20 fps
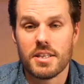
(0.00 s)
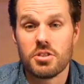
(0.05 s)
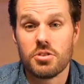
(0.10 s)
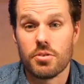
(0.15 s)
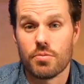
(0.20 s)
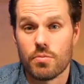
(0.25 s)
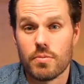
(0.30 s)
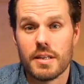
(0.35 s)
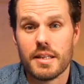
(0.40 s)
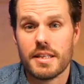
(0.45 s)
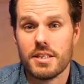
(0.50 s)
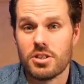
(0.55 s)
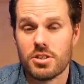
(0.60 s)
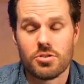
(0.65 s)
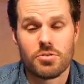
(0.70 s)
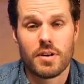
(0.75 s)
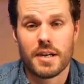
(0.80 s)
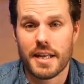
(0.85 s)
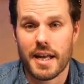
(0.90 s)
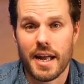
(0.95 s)
Like, unless you're
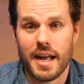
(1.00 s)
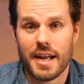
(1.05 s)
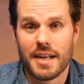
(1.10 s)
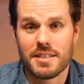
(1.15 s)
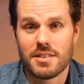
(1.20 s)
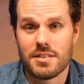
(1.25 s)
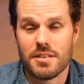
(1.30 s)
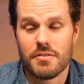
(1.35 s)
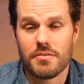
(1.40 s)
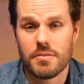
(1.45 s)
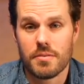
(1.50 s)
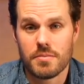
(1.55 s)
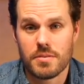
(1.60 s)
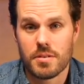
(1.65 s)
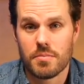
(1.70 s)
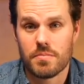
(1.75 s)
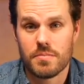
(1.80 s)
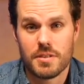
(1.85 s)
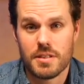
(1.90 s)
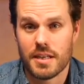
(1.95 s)
really just trying to hack
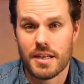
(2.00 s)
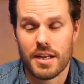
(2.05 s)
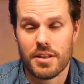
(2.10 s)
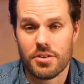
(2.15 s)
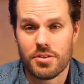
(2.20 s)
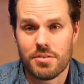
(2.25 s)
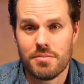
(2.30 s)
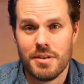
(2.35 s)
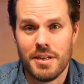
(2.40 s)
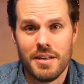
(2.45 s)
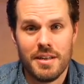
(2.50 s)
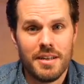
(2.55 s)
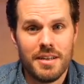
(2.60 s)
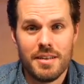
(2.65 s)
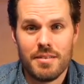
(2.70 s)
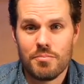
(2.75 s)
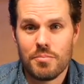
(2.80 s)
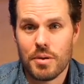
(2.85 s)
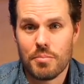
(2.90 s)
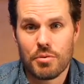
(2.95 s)
stuff
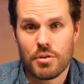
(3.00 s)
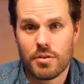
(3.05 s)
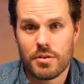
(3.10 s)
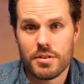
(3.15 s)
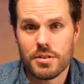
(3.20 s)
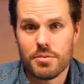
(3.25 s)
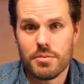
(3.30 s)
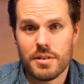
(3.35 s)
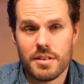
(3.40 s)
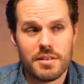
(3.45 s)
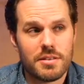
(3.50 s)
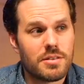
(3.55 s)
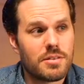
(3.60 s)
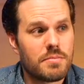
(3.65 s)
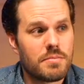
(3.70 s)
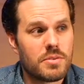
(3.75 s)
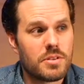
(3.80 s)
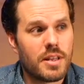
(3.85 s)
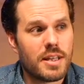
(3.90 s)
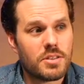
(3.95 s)
together, people aren't
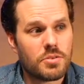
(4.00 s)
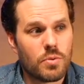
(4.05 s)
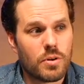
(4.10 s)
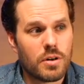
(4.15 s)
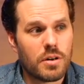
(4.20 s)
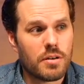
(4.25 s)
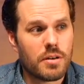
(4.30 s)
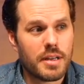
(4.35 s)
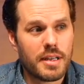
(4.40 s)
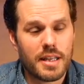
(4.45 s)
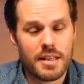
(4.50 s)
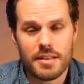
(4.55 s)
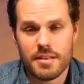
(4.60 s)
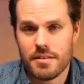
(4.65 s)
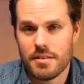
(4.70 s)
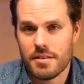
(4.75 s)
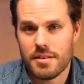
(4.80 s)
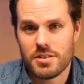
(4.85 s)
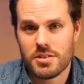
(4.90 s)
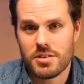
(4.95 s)
doing this. So that's
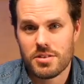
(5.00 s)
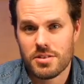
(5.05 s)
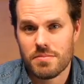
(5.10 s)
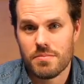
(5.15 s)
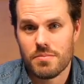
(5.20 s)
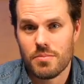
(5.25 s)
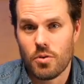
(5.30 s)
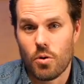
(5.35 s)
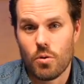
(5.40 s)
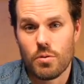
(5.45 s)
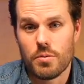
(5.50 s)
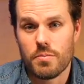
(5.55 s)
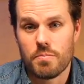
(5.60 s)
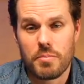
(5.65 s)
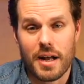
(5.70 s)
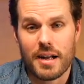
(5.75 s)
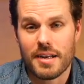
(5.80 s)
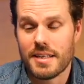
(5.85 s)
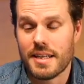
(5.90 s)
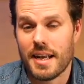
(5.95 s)
where, again, this
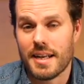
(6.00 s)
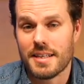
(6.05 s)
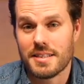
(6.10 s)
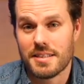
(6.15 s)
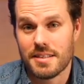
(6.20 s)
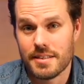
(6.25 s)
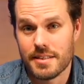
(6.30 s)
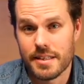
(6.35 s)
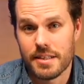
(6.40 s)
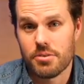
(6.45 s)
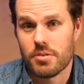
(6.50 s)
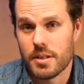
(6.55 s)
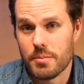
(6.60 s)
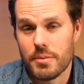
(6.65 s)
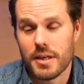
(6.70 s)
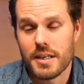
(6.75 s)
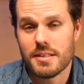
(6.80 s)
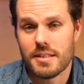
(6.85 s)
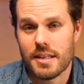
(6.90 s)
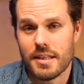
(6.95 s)
whole podcast
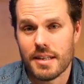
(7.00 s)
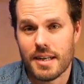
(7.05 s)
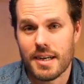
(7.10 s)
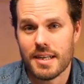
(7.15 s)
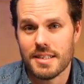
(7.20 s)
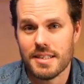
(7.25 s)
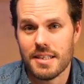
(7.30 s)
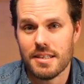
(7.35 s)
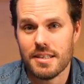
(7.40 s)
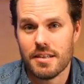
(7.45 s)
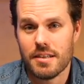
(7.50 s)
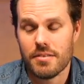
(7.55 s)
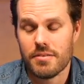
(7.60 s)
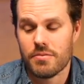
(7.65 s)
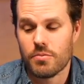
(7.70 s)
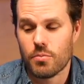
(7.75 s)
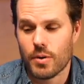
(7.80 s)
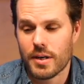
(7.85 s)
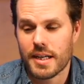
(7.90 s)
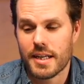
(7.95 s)
is literally based on that
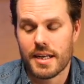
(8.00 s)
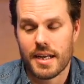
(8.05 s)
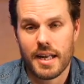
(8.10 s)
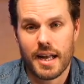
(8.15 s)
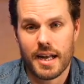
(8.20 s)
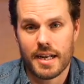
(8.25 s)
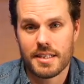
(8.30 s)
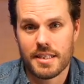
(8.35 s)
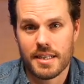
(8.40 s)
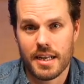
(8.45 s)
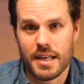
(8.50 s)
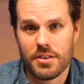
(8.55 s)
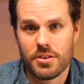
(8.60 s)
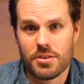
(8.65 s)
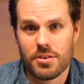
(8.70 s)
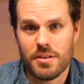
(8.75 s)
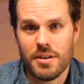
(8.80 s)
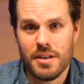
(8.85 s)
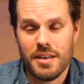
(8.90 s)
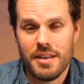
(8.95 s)
idea of what can I
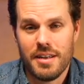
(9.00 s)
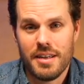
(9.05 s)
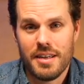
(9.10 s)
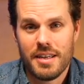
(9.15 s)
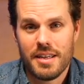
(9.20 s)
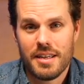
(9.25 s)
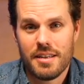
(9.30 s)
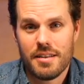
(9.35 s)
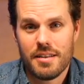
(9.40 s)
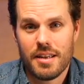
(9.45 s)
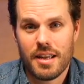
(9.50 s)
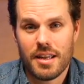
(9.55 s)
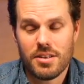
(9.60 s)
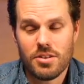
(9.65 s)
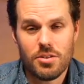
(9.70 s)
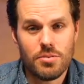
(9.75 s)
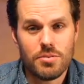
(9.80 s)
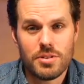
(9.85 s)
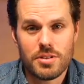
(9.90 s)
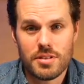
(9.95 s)
hack together
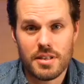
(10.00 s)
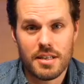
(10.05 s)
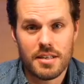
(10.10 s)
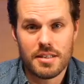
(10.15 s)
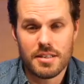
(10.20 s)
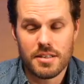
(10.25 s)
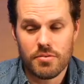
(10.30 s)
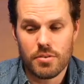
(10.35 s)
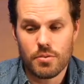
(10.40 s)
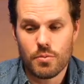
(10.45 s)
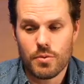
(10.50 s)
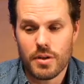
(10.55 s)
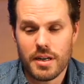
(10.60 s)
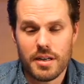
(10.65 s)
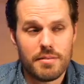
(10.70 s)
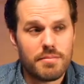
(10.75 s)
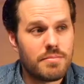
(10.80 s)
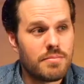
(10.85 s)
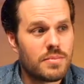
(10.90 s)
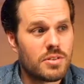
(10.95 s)
and use in a
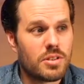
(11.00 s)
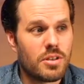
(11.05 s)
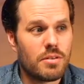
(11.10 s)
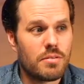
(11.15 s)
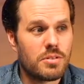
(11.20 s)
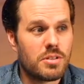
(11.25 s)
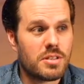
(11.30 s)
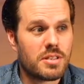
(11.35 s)
different way.